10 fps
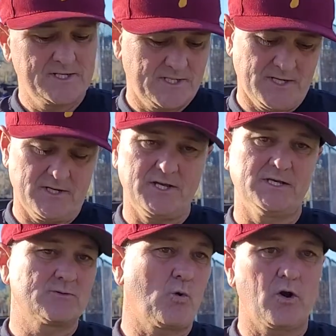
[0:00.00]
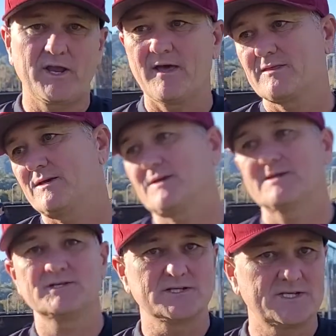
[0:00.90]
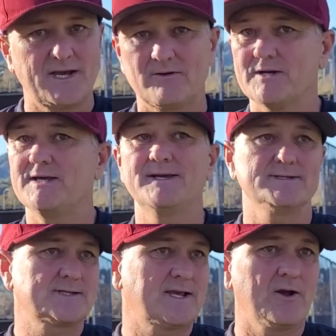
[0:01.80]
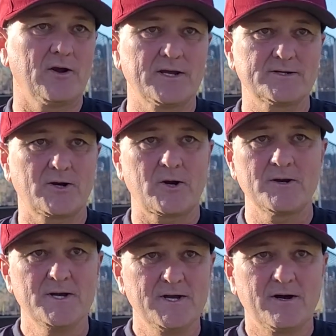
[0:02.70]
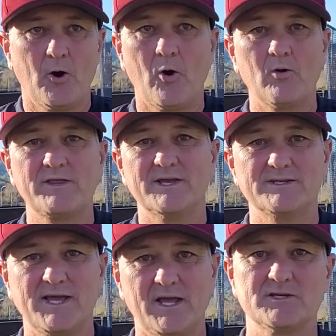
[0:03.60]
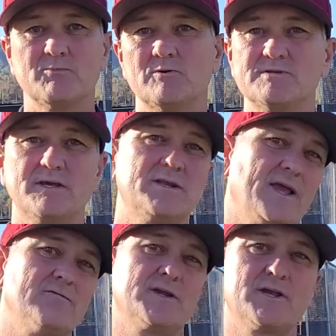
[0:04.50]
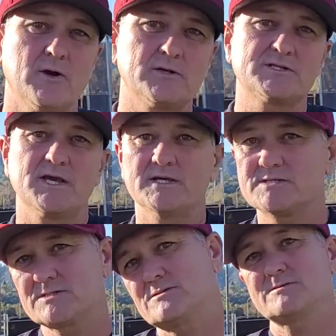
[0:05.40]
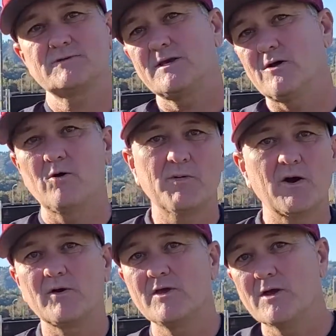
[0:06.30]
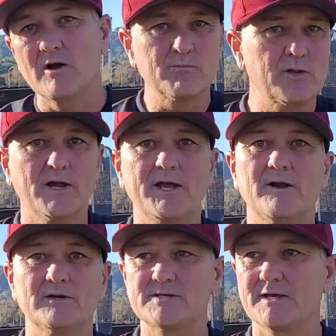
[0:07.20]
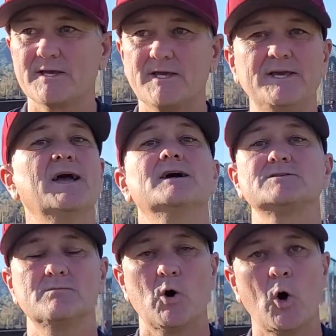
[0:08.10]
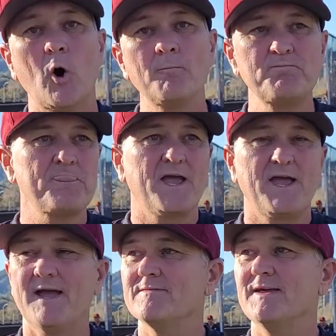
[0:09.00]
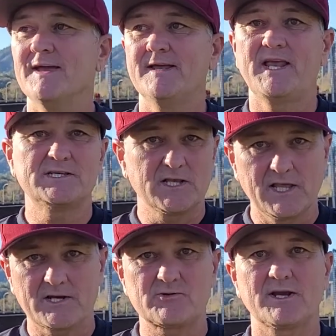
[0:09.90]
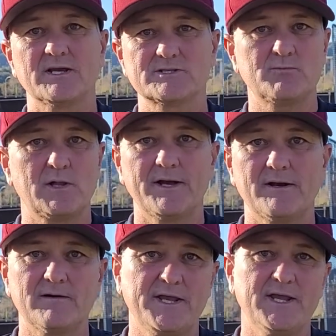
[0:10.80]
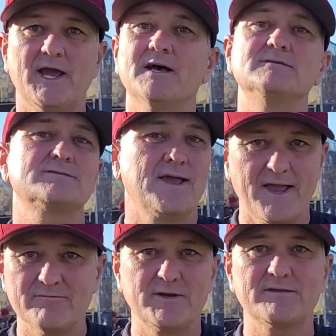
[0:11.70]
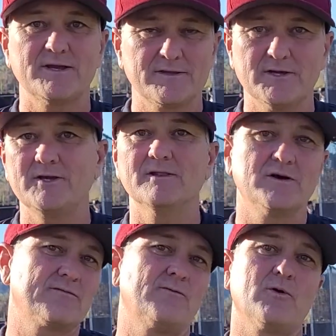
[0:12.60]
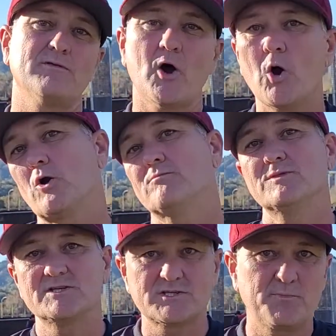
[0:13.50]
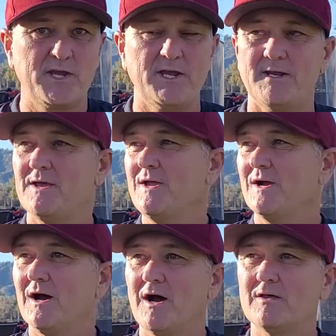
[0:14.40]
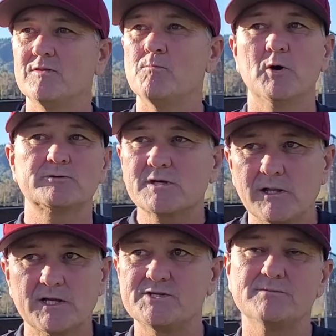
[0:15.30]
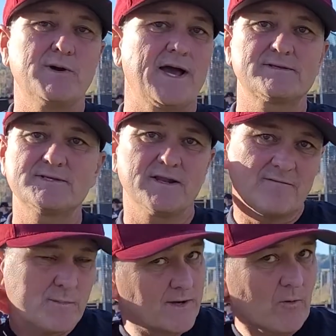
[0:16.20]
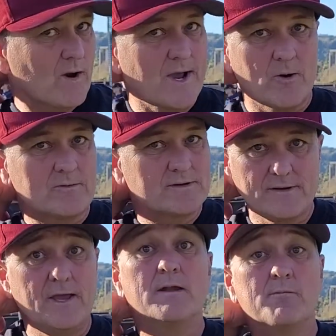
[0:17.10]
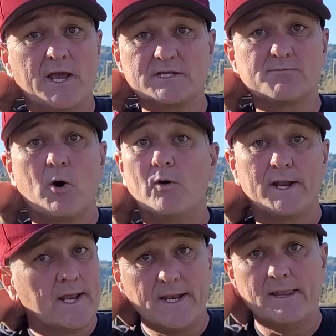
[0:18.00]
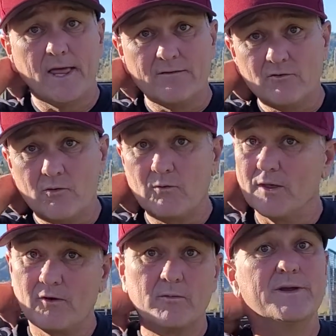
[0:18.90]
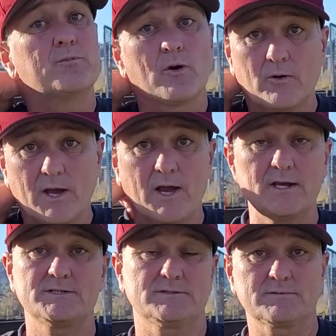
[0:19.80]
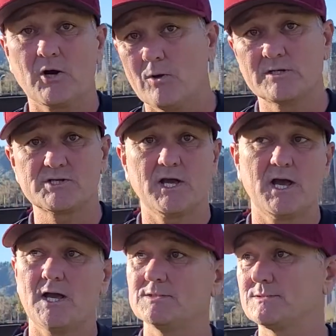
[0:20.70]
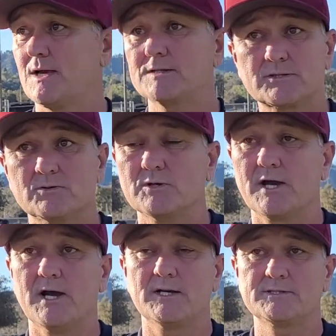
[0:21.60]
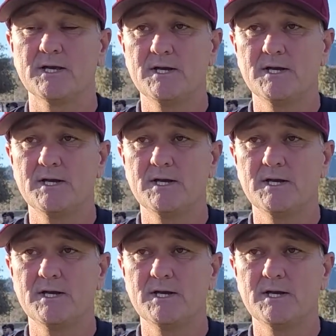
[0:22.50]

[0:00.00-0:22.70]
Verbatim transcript: Uh, his work ethic, his integrity, his character, all the intangibles that every coach says, you know, about young players. Like he has them all, and then he's electric as a player. He has everything that you look for, the arm, the speed, uh, the most clutch at-bats that I've been around in baseball at any level, whether it be pro guys, college guys, high school guys.